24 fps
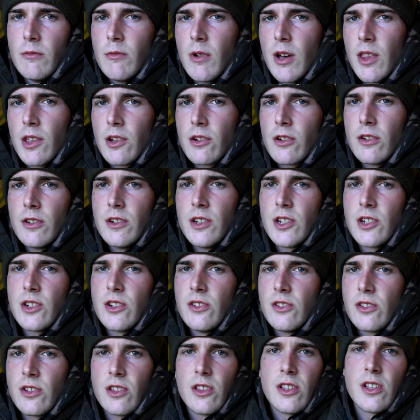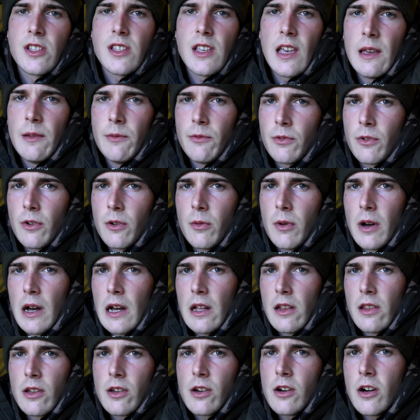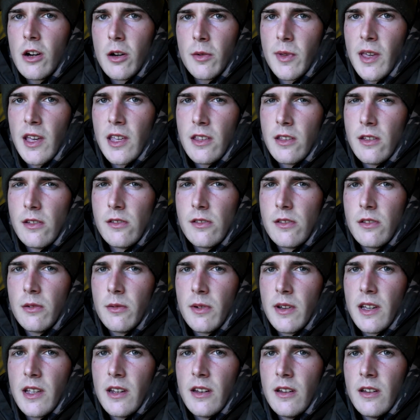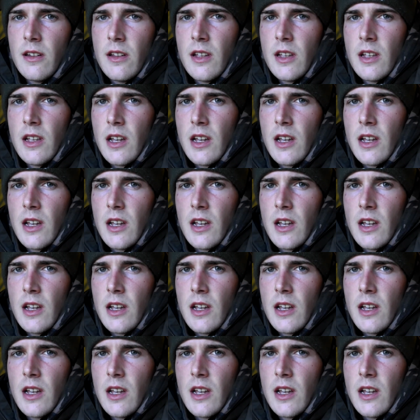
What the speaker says: weather conditions are the same for a while, the carp get used to it, and